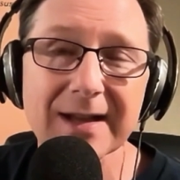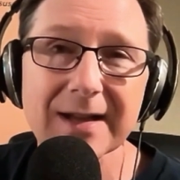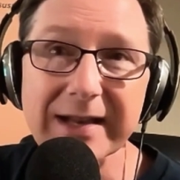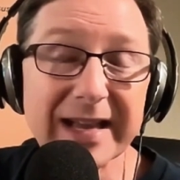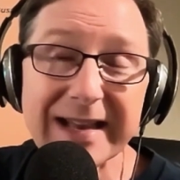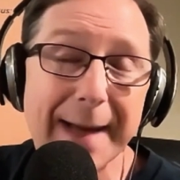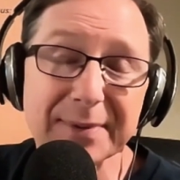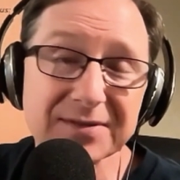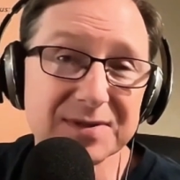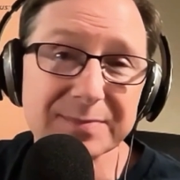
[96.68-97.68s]
And it can
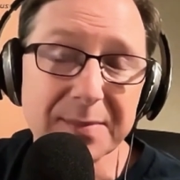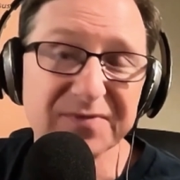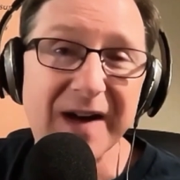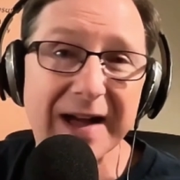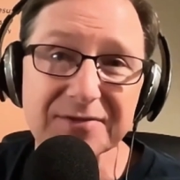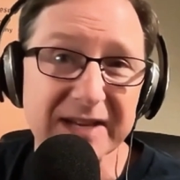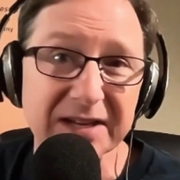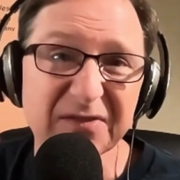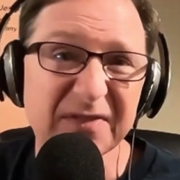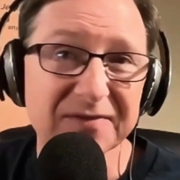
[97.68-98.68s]
happen sometimes 5,
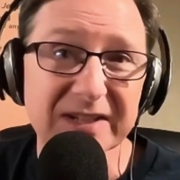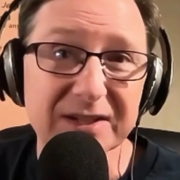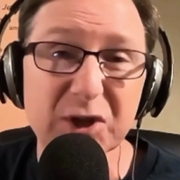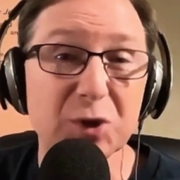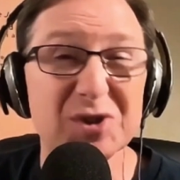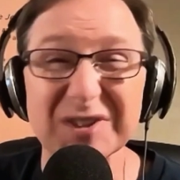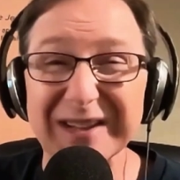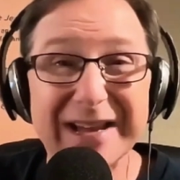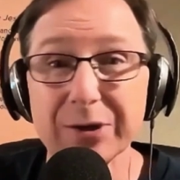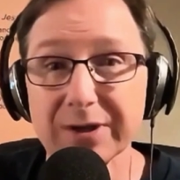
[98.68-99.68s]
10, 15 years
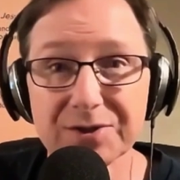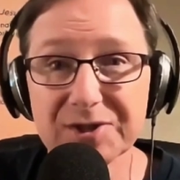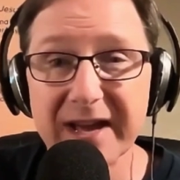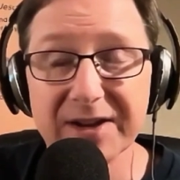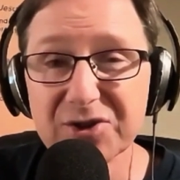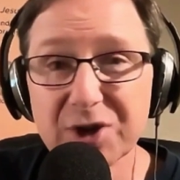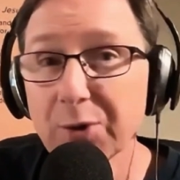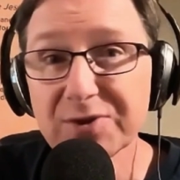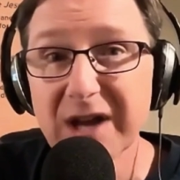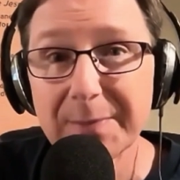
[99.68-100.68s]
later. It just kind of
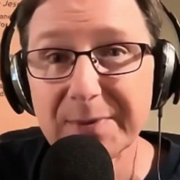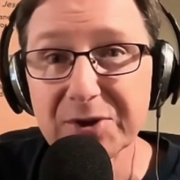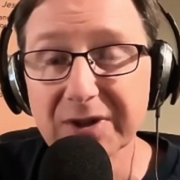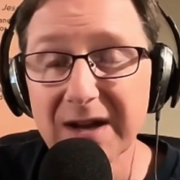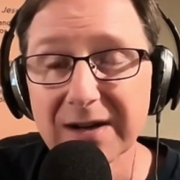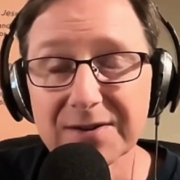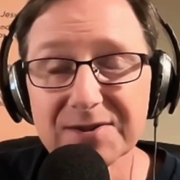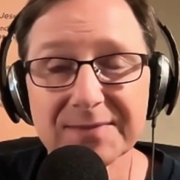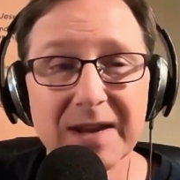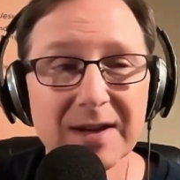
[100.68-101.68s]
shows up in your
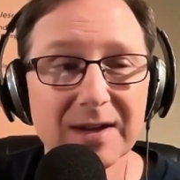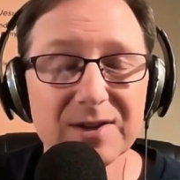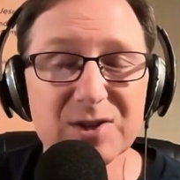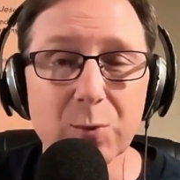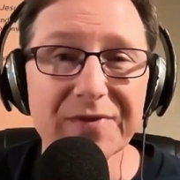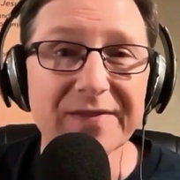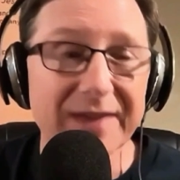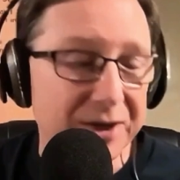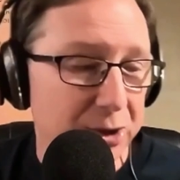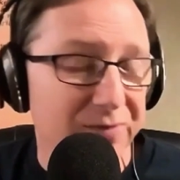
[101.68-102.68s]
lungs. So one thing
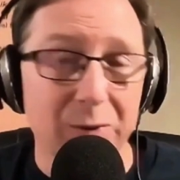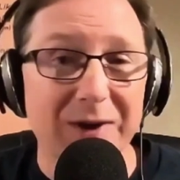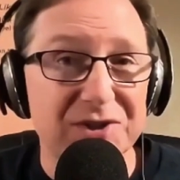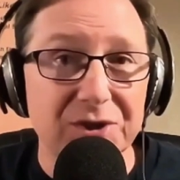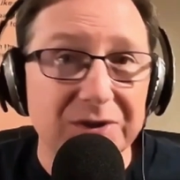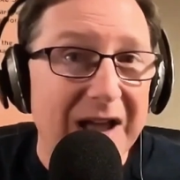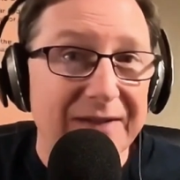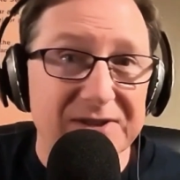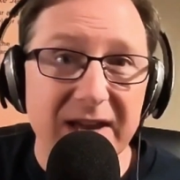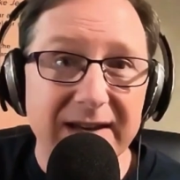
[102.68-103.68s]
they do for the rest of your
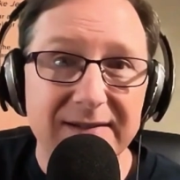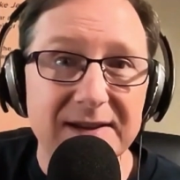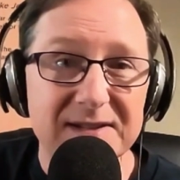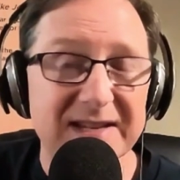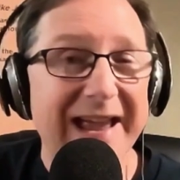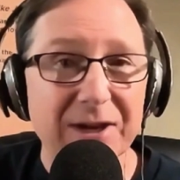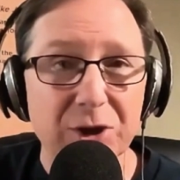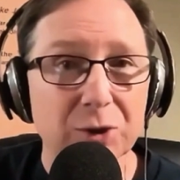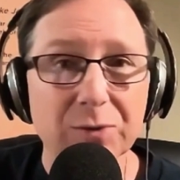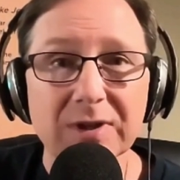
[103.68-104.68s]
life is they scan
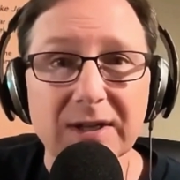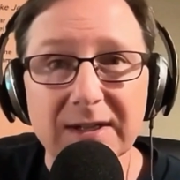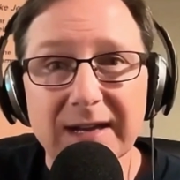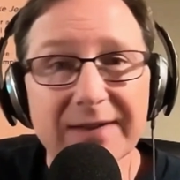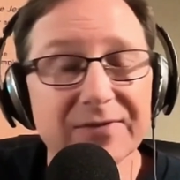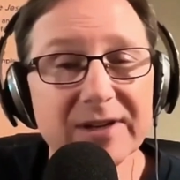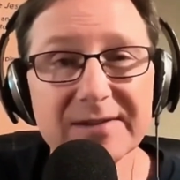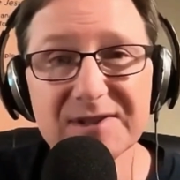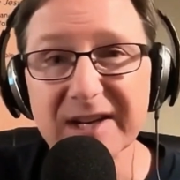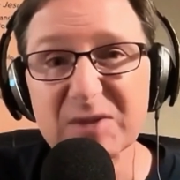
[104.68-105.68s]
you every
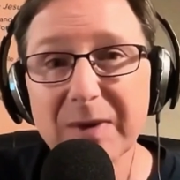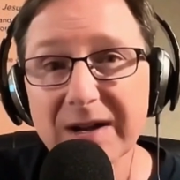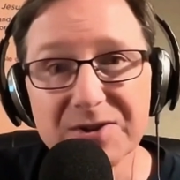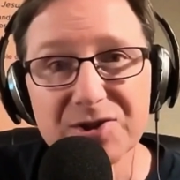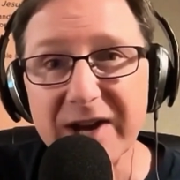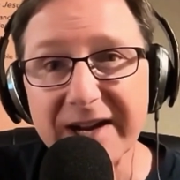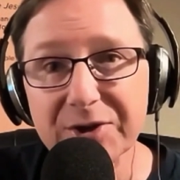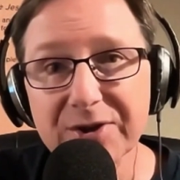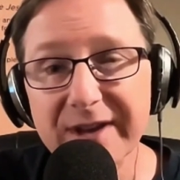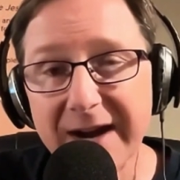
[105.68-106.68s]
6 months, checking
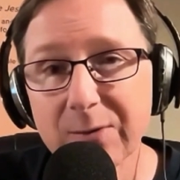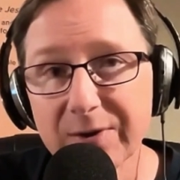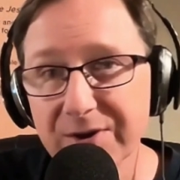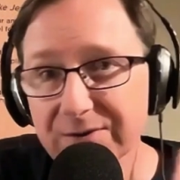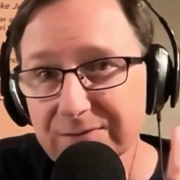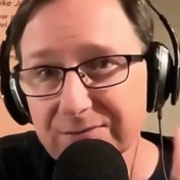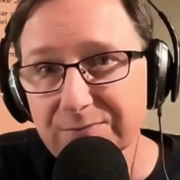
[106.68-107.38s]
your neck where your